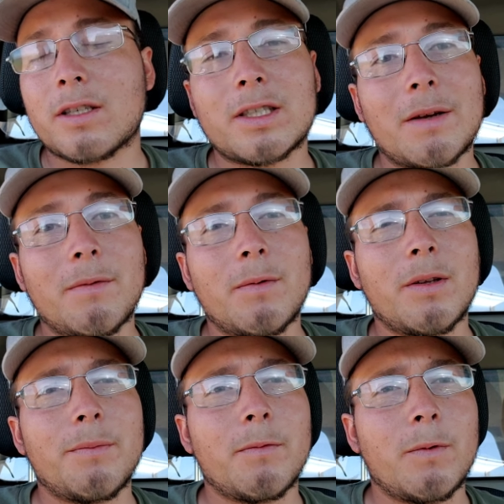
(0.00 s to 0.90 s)
I just haven't
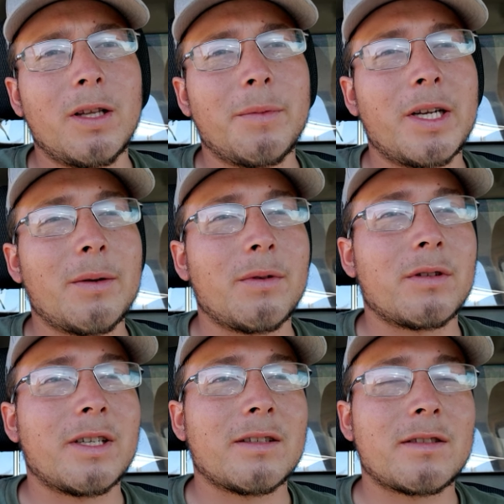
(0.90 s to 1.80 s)
really been able to
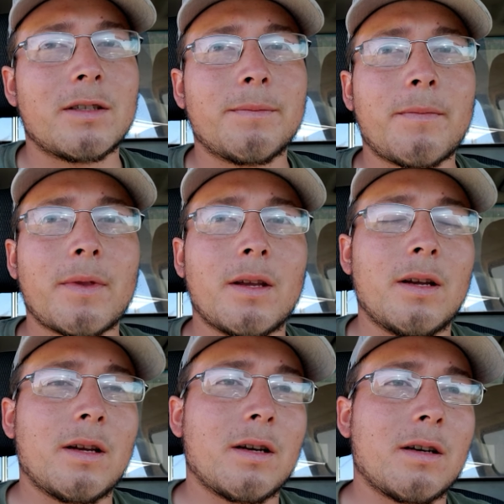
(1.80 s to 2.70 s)
test them.
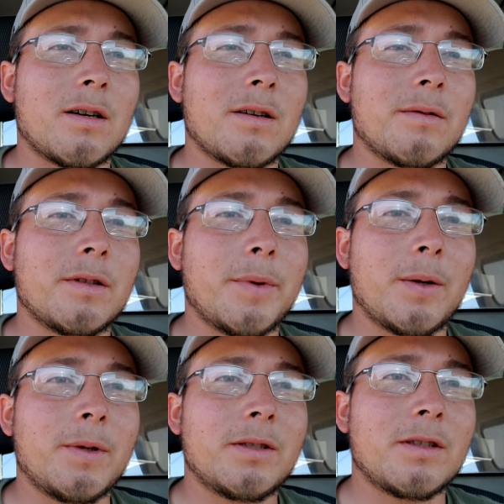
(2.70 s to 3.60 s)
The
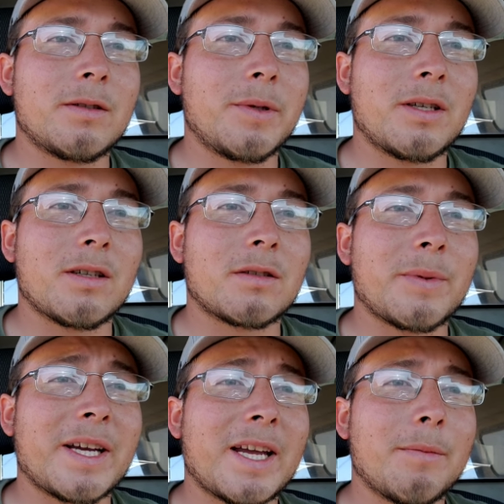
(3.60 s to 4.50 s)
main reason is because
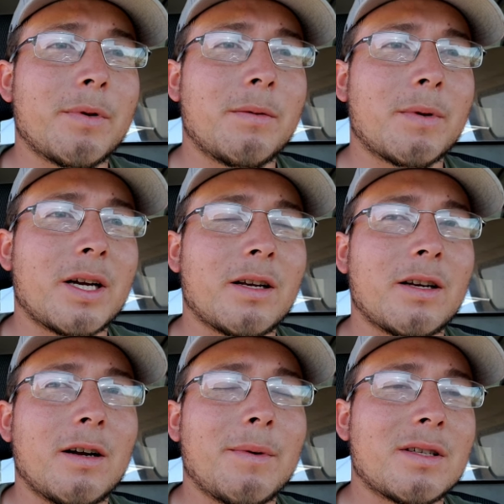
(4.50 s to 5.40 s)
my hand pump kind of
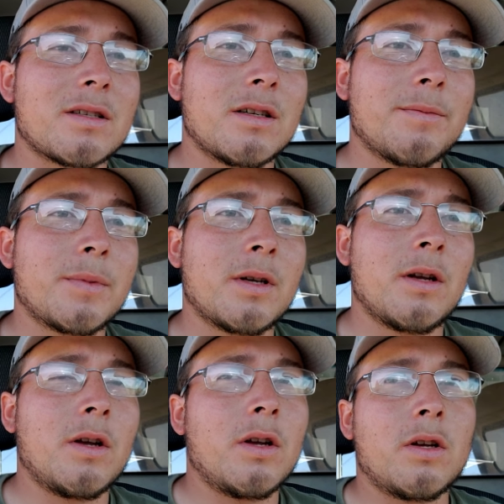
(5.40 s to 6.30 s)
got messed up.
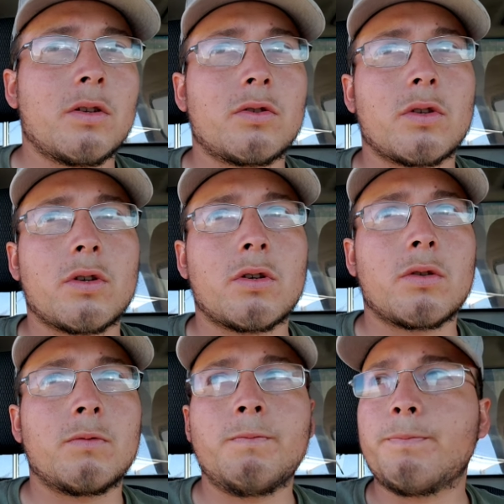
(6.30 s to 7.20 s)

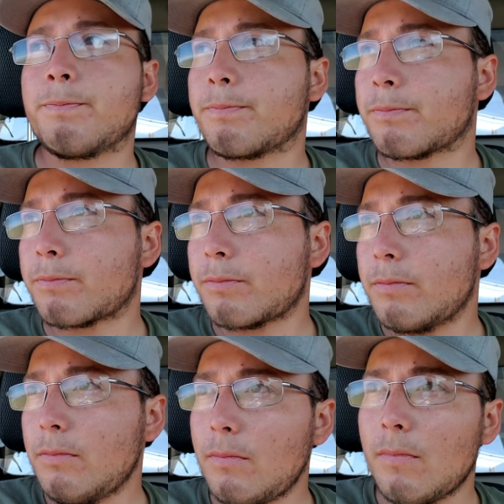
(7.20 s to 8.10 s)
So
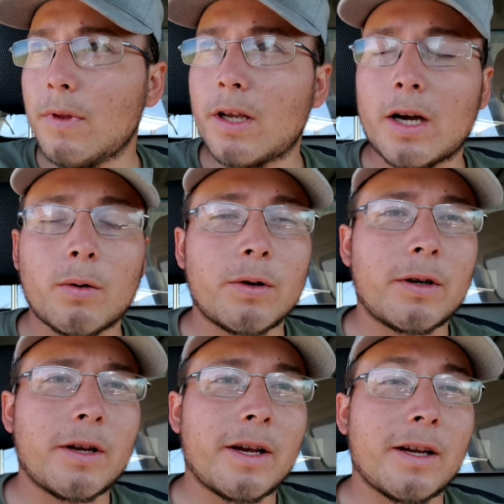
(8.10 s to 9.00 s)
I
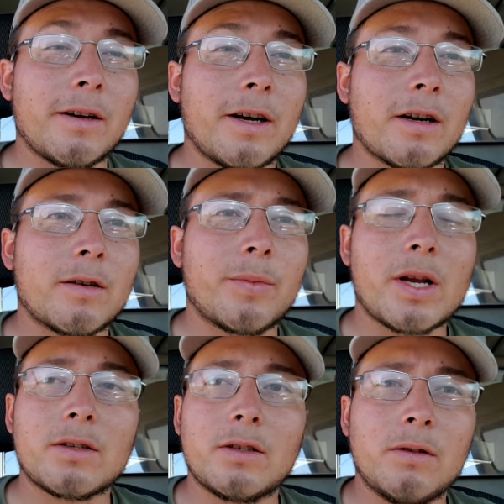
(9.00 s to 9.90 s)
ordered an air
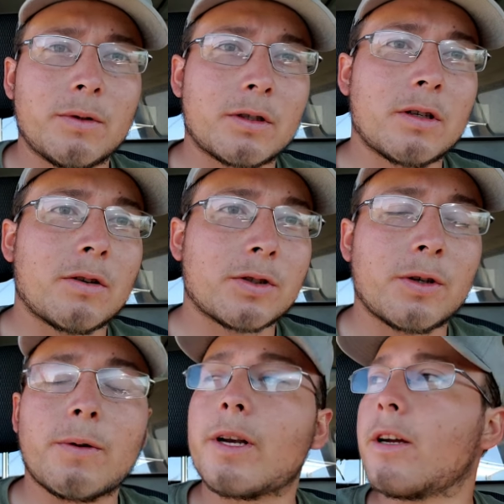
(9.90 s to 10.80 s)
compressor, which I'll show
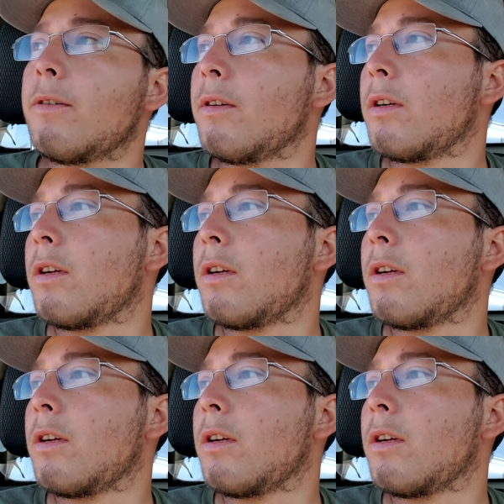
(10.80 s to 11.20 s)
you right now.